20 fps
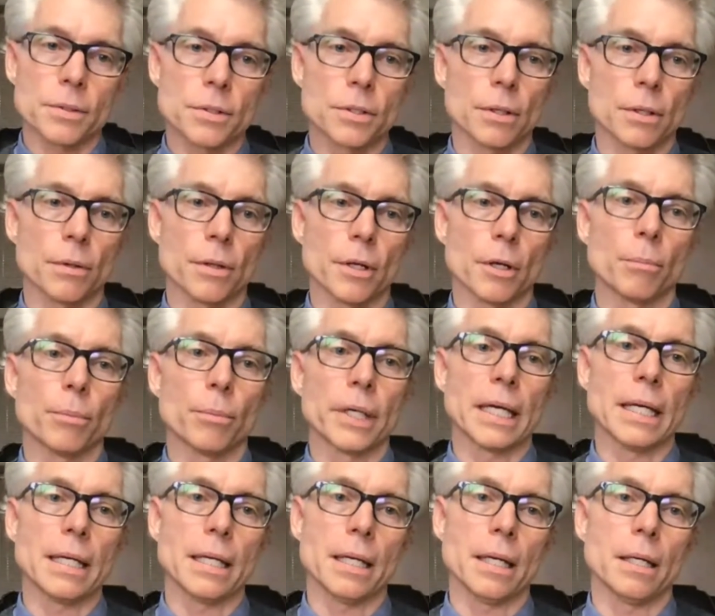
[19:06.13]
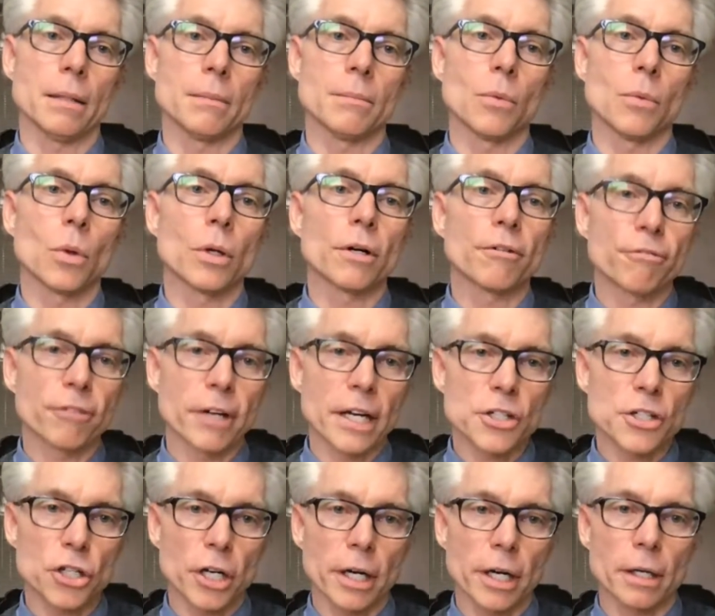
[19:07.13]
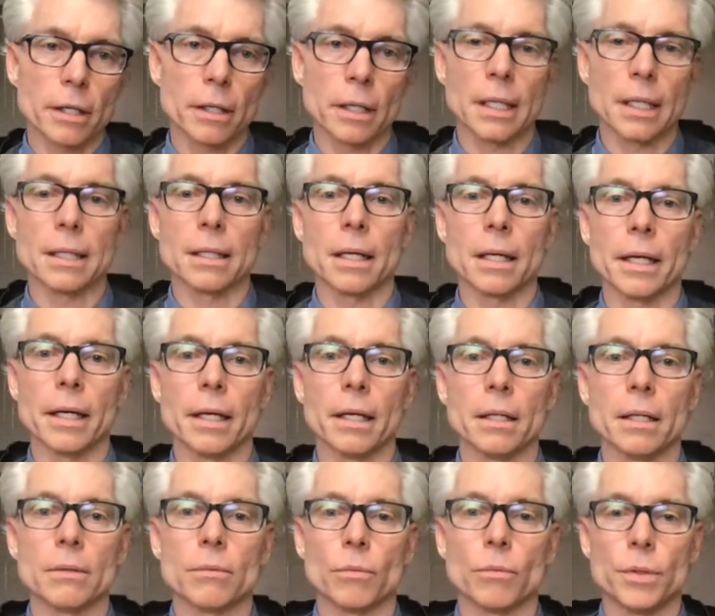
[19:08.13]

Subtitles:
So they're bringing in more fresh air and